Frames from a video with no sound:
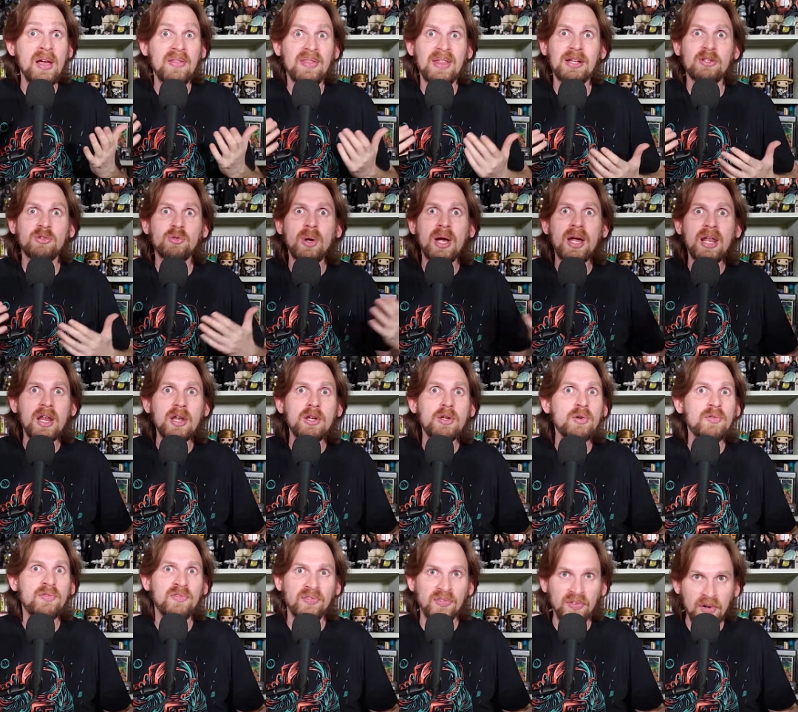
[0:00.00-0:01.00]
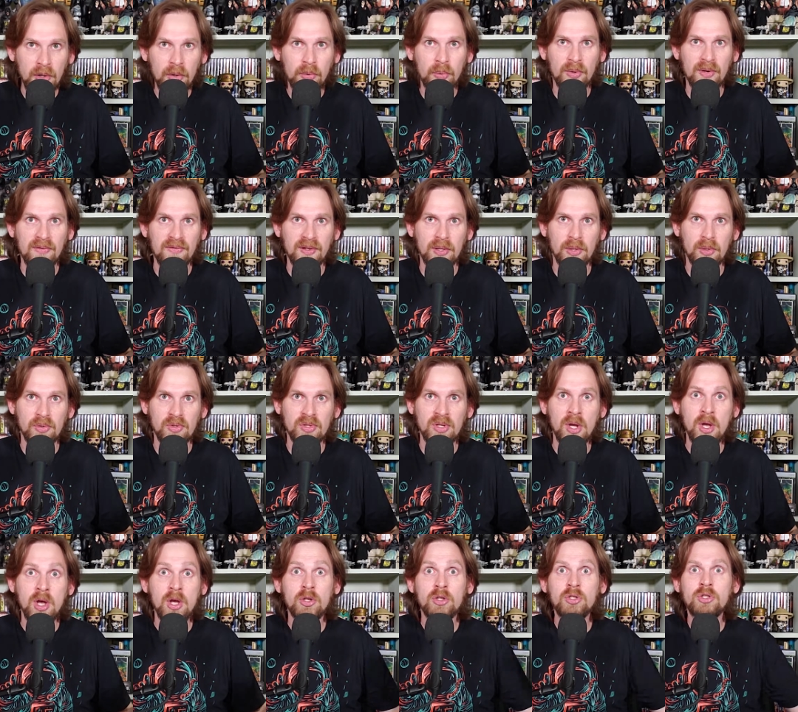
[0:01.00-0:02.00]
That's right, I do food reviews.
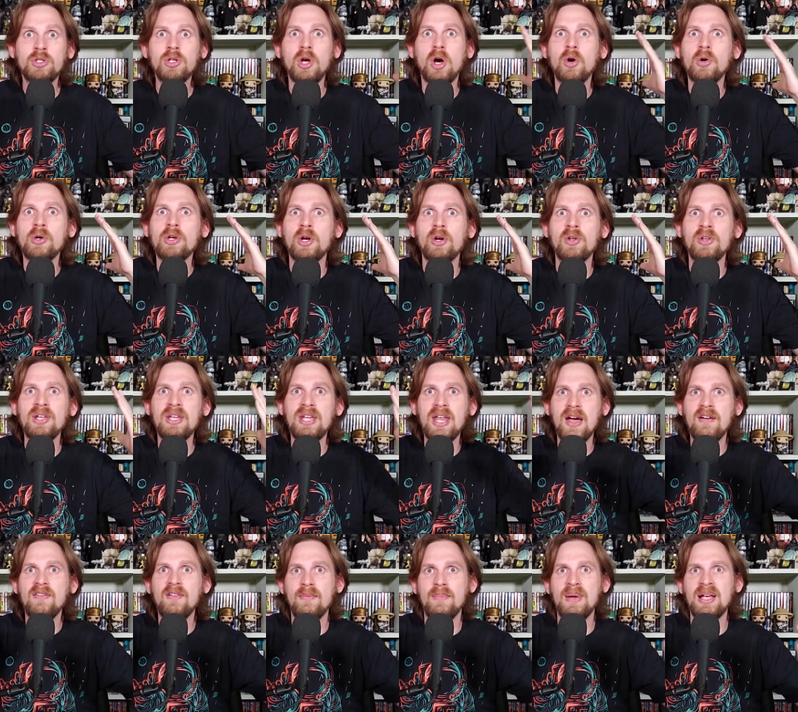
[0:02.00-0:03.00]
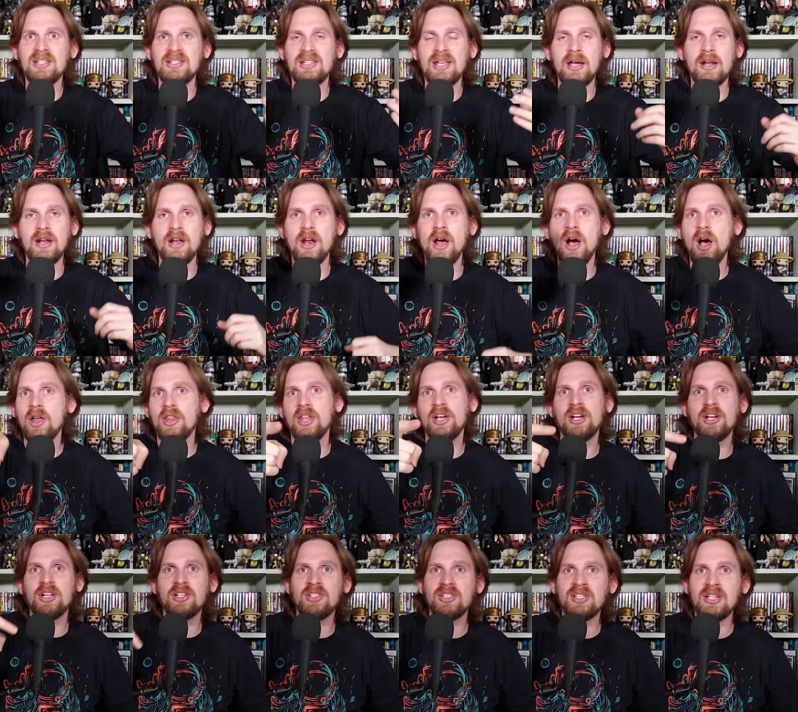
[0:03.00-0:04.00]
So you'll never miss out on all the
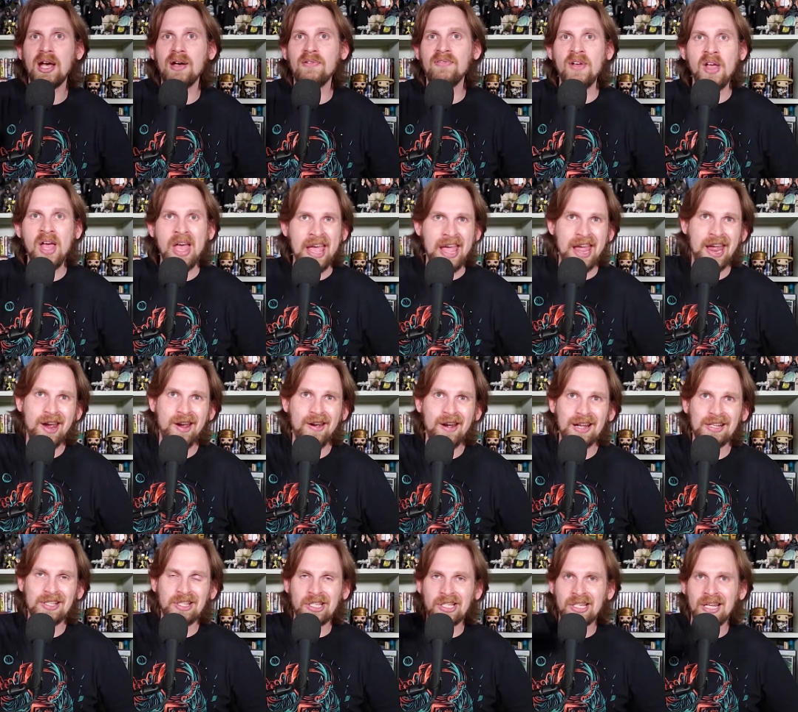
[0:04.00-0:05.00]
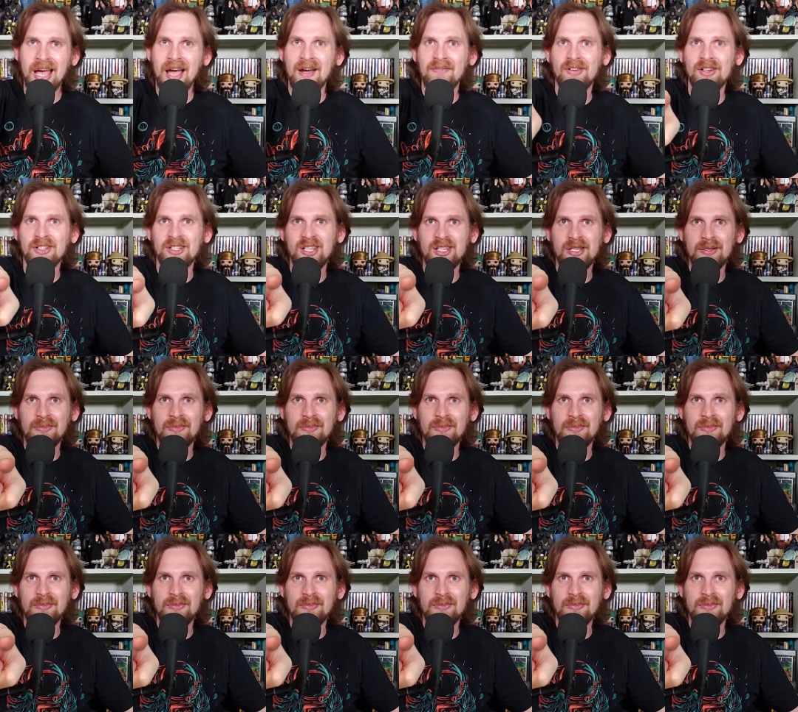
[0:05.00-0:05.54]
good stuff here at Scott versus